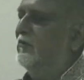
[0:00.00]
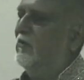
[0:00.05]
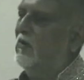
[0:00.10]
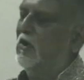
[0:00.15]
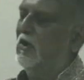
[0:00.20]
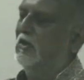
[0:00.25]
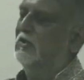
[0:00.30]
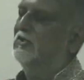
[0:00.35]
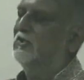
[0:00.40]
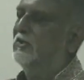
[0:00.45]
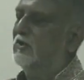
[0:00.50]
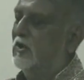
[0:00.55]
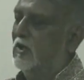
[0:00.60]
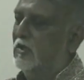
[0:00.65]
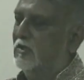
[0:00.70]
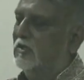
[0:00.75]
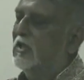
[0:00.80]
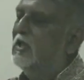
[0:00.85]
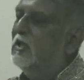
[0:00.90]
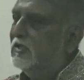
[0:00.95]
of God's
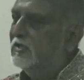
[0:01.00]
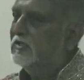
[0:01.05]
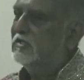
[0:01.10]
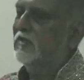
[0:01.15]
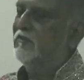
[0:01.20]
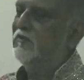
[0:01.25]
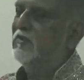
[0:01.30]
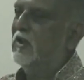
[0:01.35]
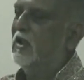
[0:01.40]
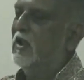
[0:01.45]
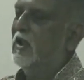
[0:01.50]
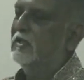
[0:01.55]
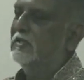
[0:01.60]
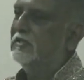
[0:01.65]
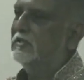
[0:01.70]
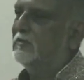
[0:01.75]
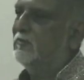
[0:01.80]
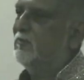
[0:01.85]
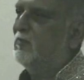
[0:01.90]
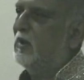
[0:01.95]
wrath, 7
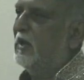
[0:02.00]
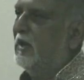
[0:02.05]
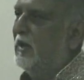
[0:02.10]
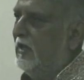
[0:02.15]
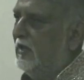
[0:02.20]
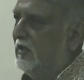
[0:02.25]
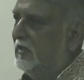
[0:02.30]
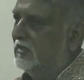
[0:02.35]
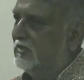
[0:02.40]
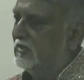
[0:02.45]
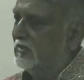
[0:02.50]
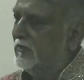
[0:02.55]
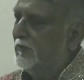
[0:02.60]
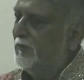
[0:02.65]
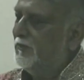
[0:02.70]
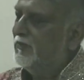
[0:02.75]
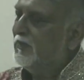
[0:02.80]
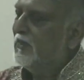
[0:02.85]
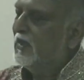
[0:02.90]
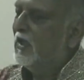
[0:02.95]
last plagues.